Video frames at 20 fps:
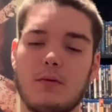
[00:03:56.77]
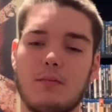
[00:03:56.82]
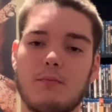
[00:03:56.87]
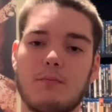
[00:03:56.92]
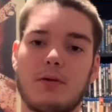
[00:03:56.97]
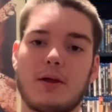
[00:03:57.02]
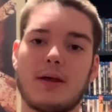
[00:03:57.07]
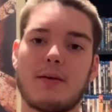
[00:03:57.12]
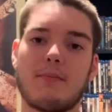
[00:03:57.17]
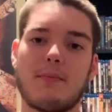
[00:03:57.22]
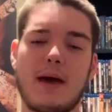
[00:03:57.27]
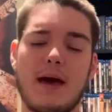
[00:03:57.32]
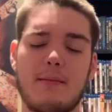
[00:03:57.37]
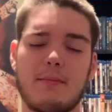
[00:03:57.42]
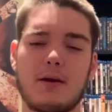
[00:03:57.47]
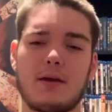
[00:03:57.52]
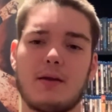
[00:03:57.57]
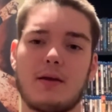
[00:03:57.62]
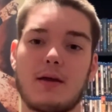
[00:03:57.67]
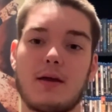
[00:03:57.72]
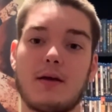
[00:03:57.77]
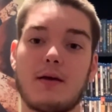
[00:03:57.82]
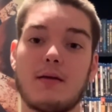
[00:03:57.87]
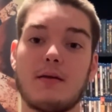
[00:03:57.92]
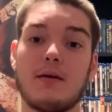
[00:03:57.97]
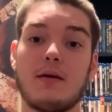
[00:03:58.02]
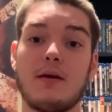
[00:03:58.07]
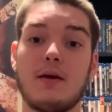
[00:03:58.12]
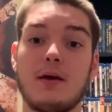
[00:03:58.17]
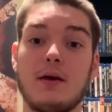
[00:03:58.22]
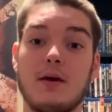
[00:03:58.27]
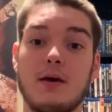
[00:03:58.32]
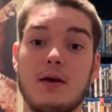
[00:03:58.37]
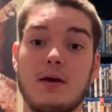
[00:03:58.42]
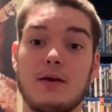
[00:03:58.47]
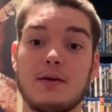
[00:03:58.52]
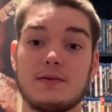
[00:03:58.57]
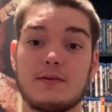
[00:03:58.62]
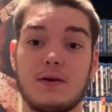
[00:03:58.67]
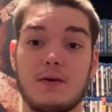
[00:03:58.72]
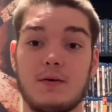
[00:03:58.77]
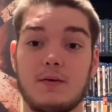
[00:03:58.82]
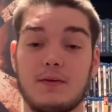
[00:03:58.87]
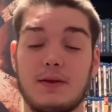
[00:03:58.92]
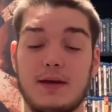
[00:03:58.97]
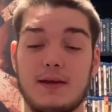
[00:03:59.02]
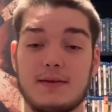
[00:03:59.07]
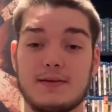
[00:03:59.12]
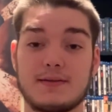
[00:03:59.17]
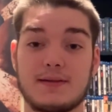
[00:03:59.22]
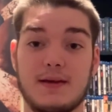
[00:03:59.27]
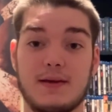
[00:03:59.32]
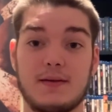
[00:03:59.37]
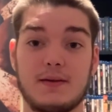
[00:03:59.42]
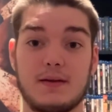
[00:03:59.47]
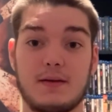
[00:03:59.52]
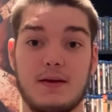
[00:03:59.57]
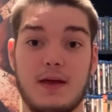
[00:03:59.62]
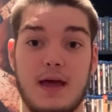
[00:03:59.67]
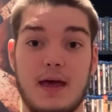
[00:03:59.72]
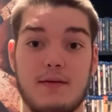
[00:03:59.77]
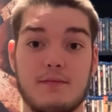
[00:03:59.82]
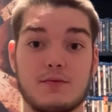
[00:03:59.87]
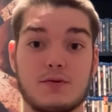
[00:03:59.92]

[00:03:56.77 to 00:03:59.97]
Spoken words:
play Batman again. So they decided to have